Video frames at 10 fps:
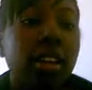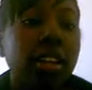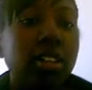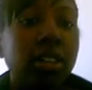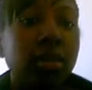
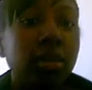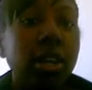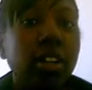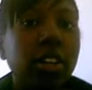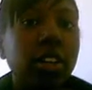because you
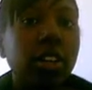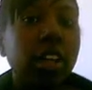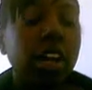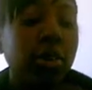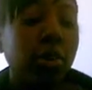don't, like,
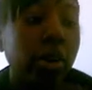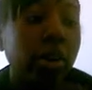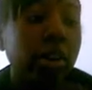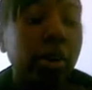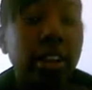either
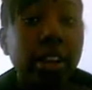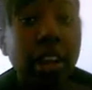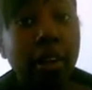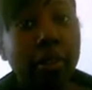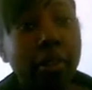one, you would
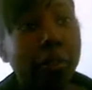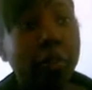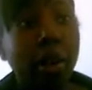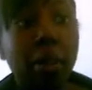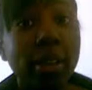get like
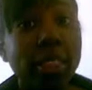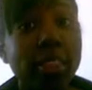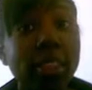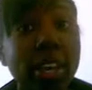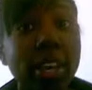popped in
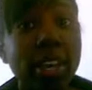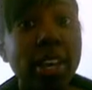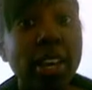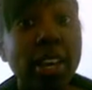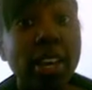the
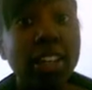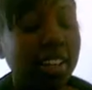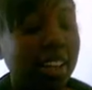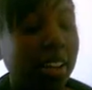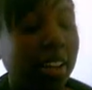face
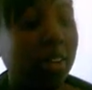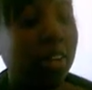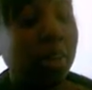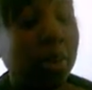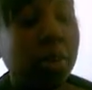
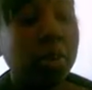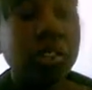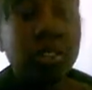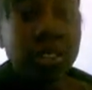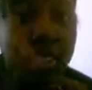
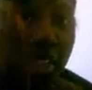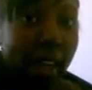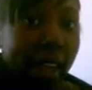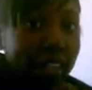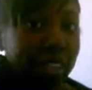or
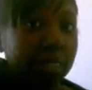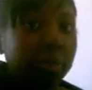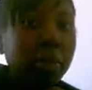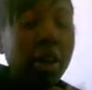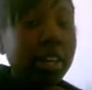slashed,
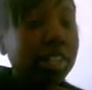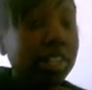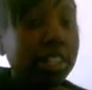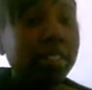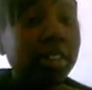
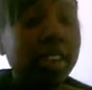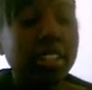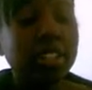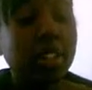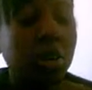punched in the
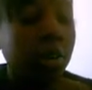face.